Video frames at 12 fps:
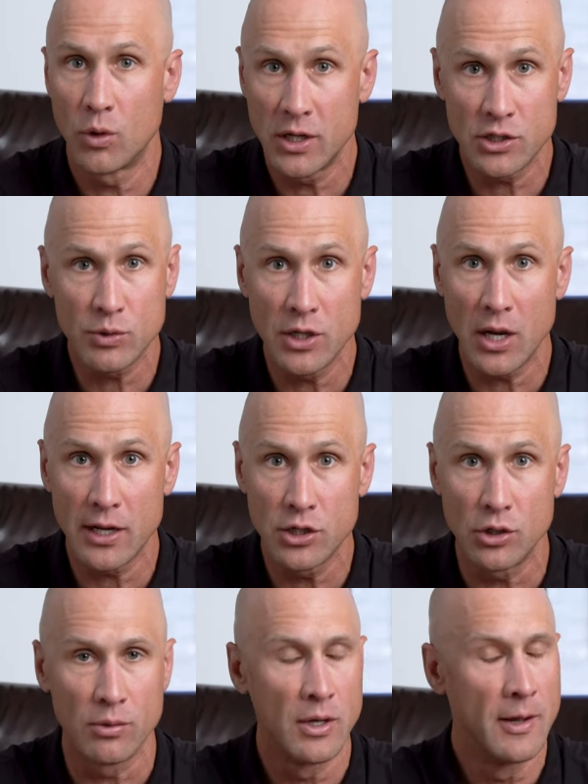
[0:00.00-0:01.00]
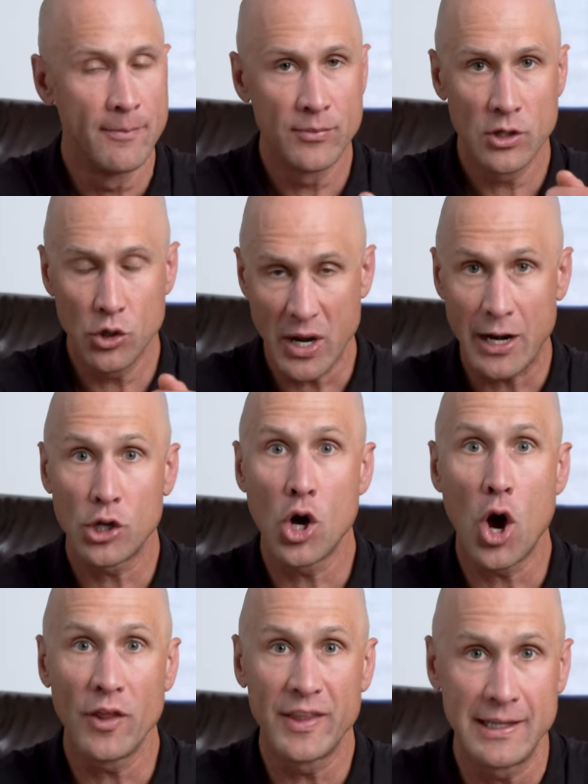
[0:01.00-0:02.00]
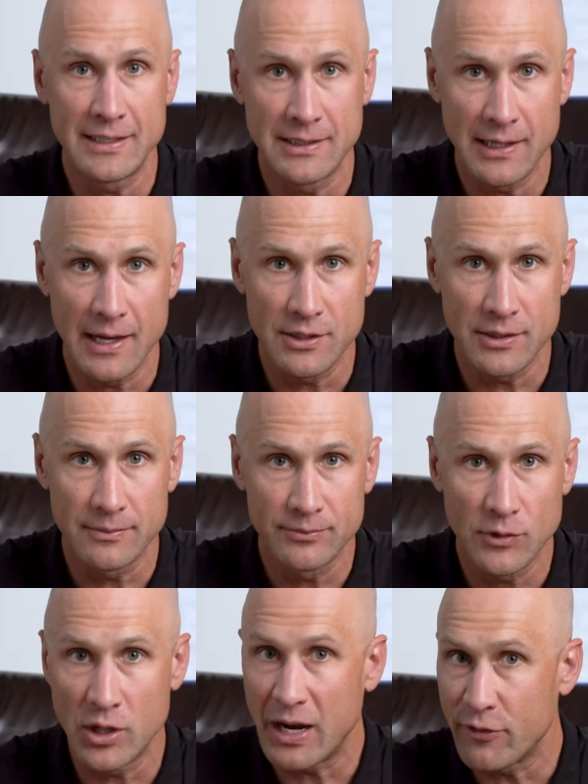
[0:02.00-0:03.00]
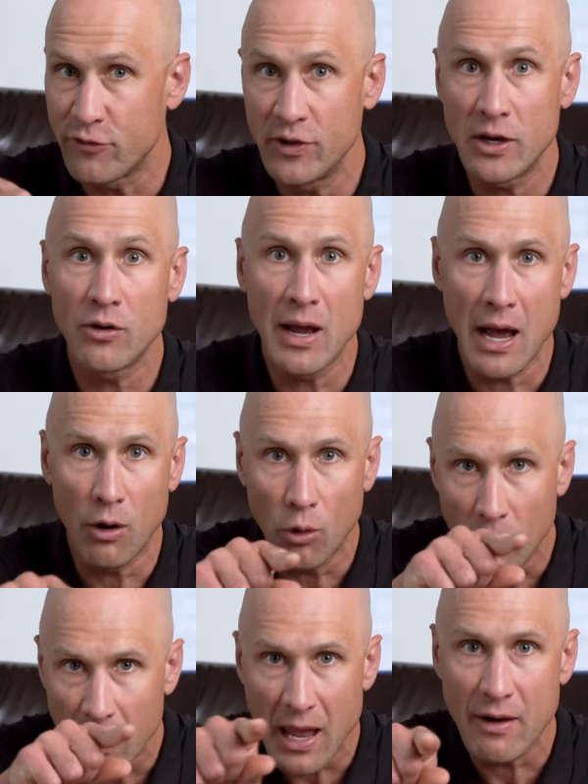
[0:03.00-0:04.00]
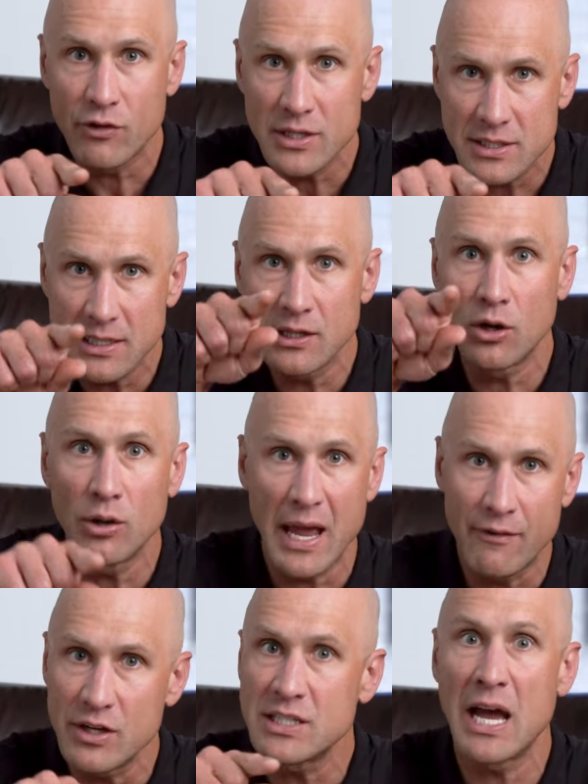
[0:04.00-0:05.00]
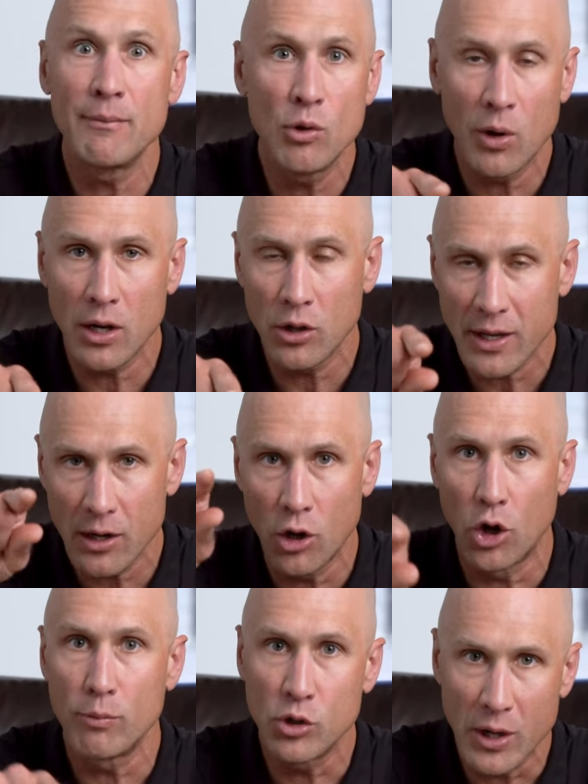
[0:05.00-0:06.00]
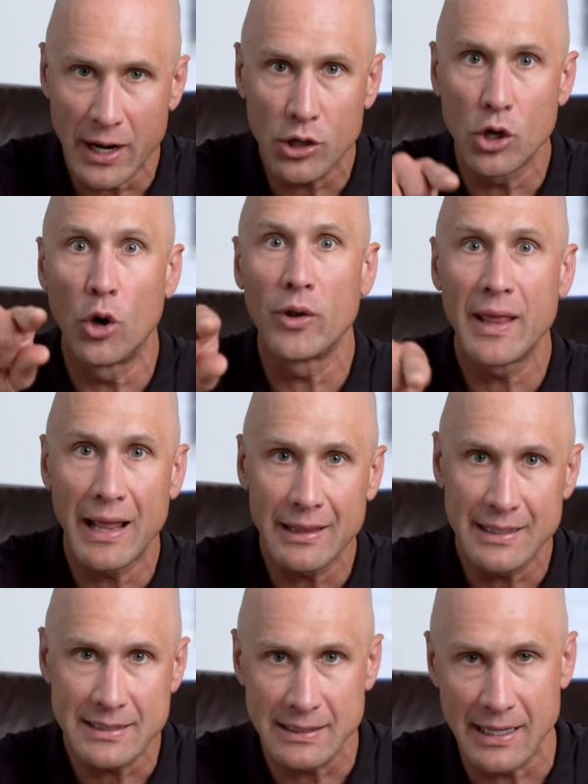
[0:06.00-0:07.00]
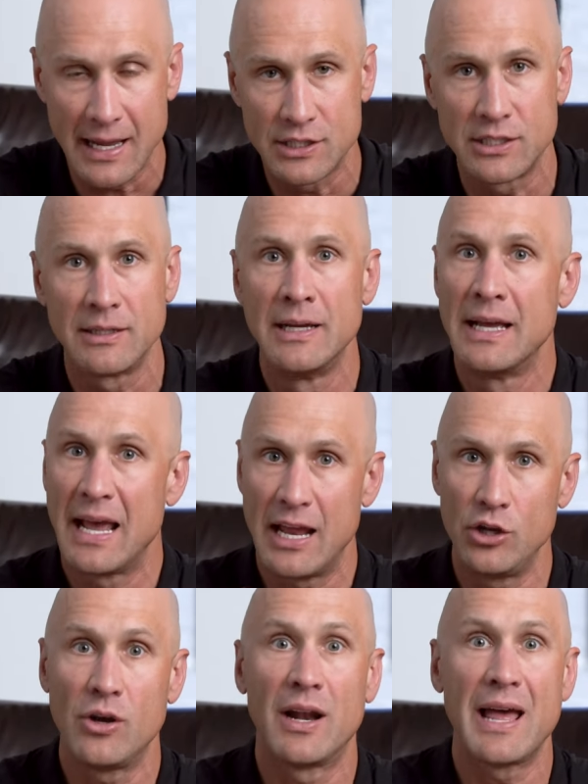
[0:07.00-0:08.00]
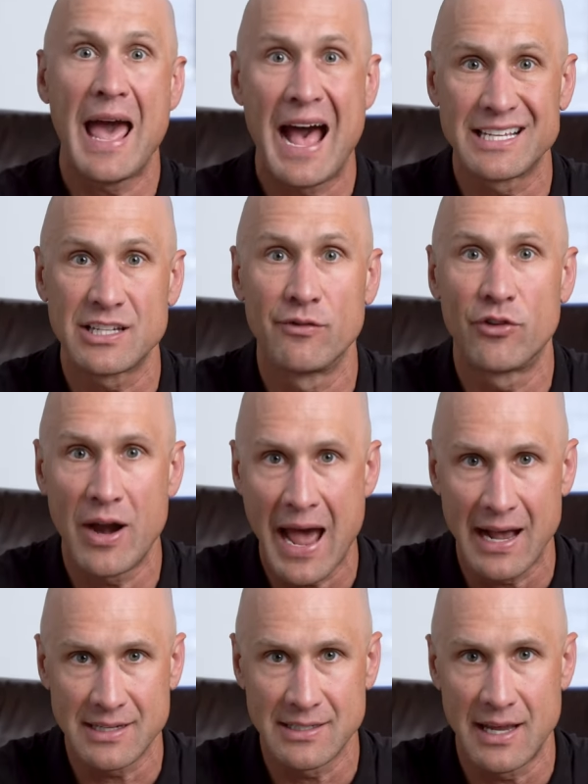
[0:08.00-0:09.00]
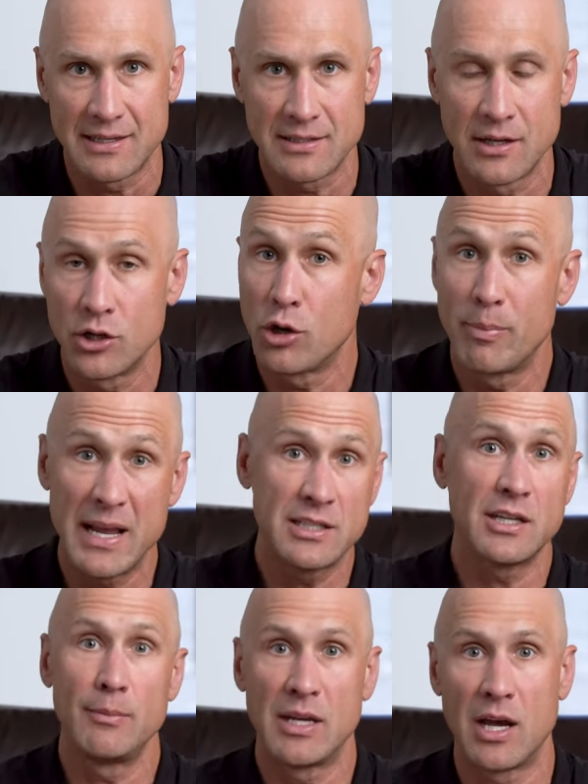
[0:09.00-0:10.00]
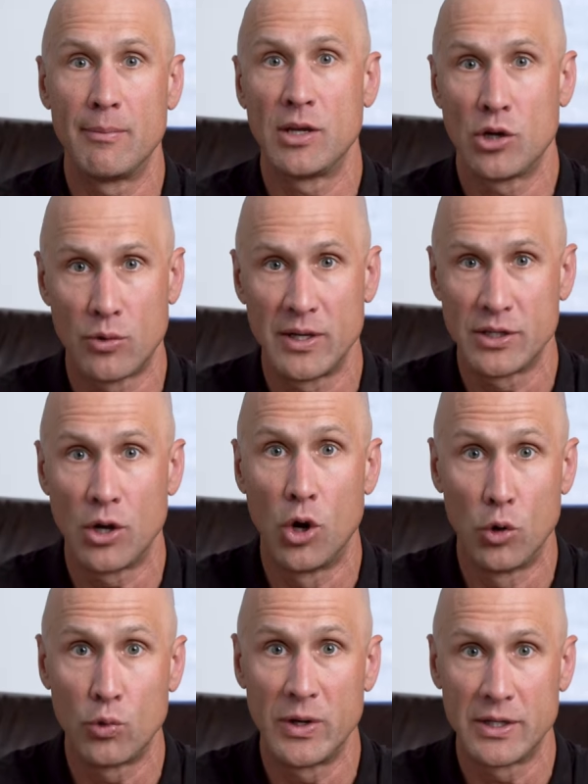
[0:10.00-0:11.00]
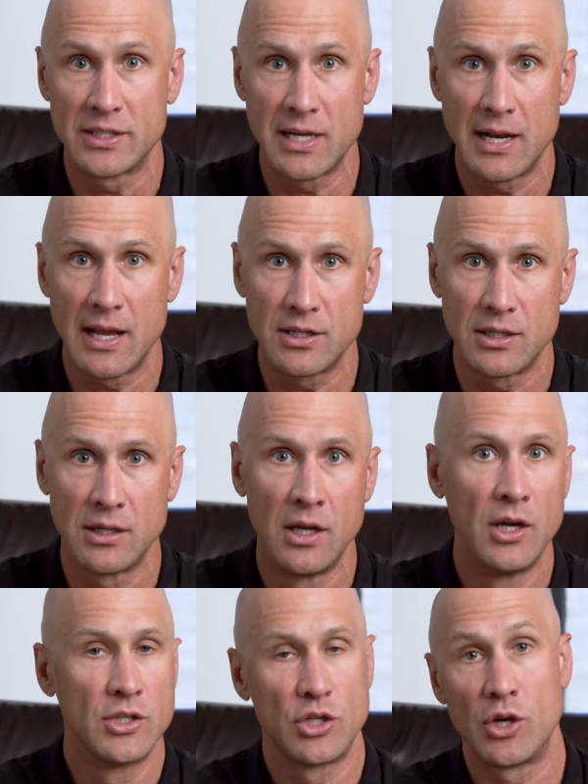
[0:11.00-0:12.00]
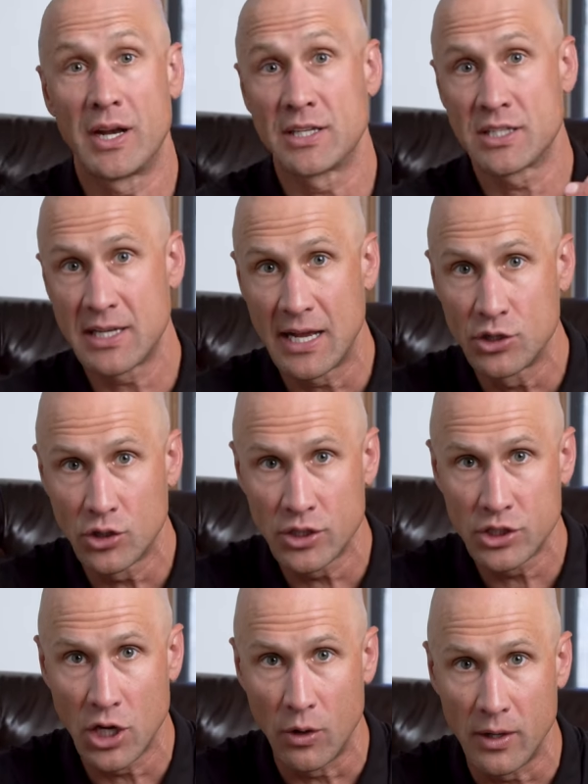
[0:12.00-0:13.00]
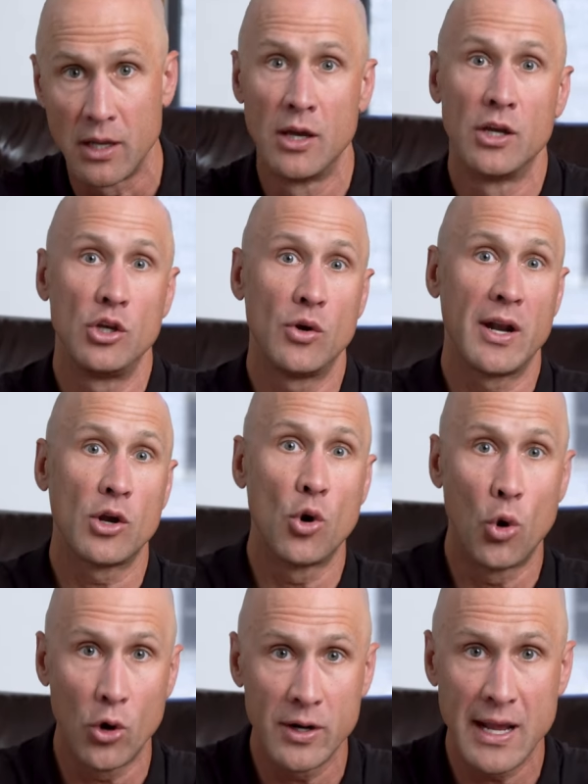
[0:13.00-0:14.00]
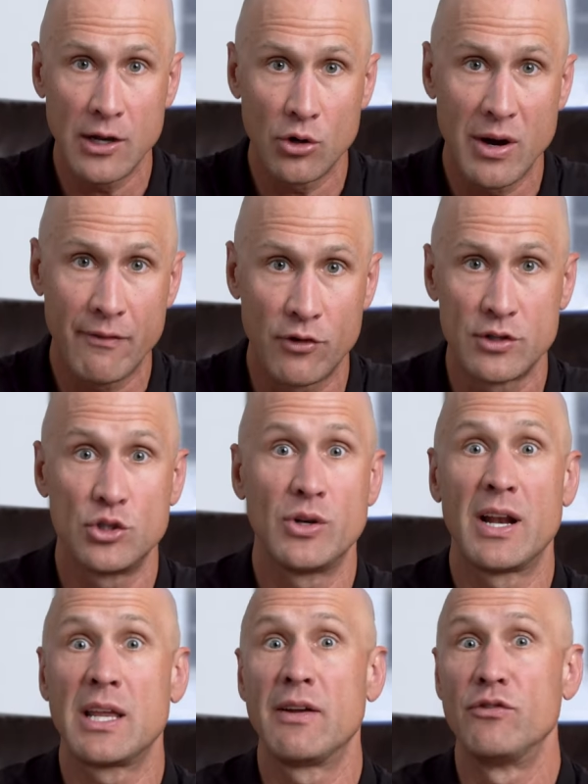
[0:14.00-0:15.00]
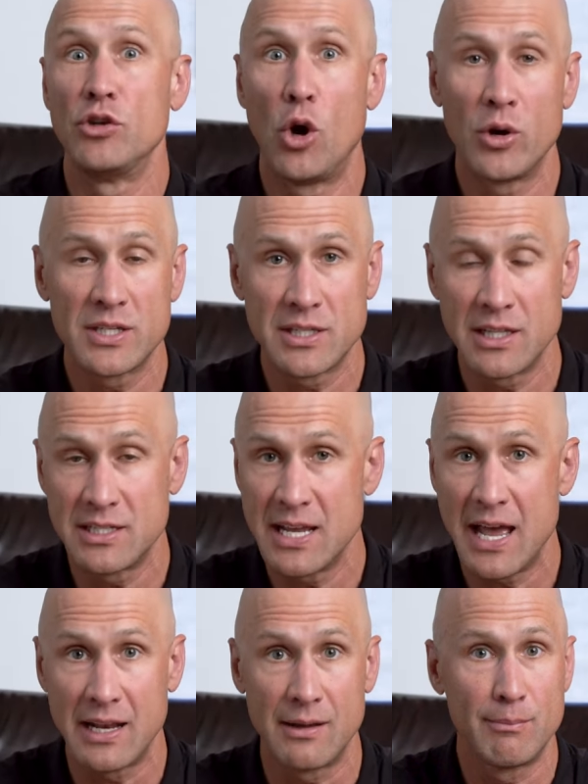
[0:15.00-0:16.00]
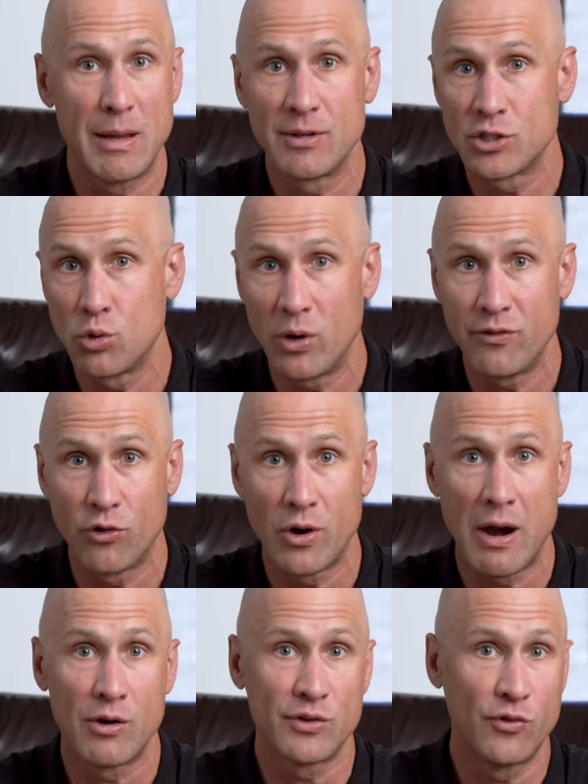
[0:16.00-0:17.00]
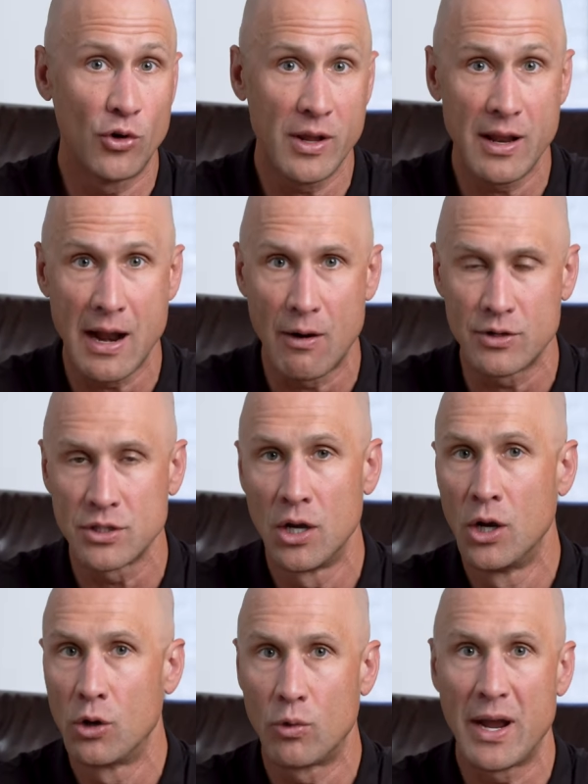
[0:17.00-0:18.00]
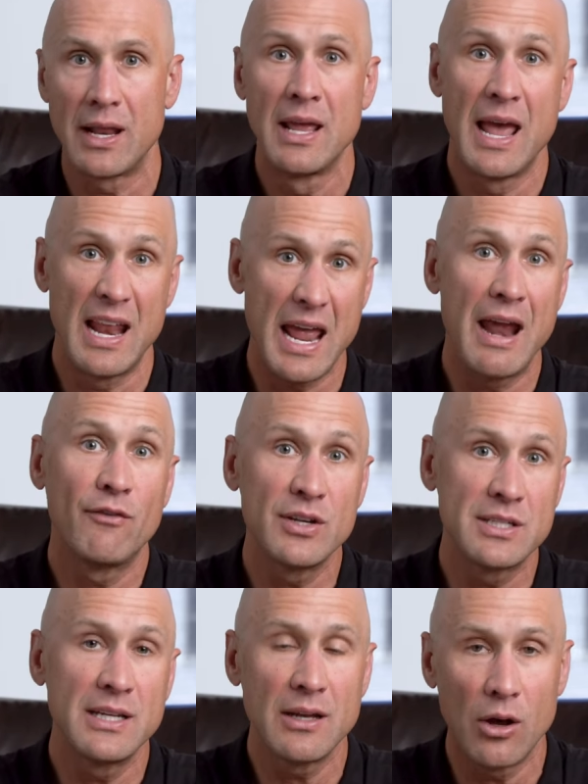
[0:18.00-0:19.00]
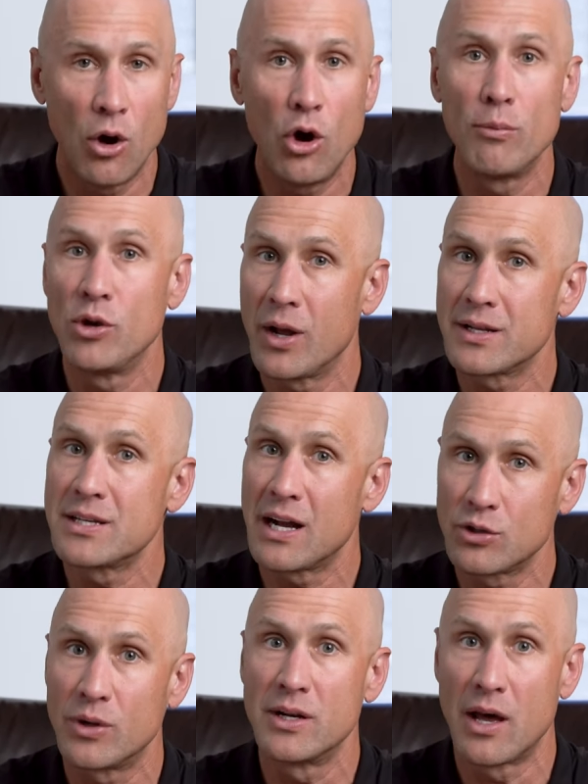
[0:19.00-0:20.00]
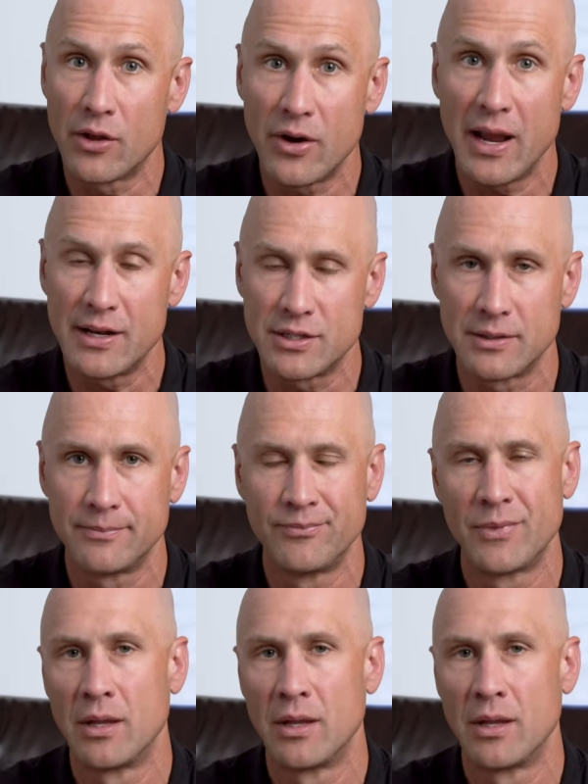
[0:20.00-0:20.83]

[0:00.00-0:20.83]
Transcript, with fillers: Well, here's what you got to do you got to call the listing agent. You got to figure out every single, every time you want to look at home, you got to go to that listing agent and you got to ask them for access. You're basically becoming your real, own real estate agent. So you got to schedule a showing. You got to coordinate your efforts. You got to give notice to the tenant. Maybe it's 24 hours, 48 hours, right? And every single home, you got to talk to another agent.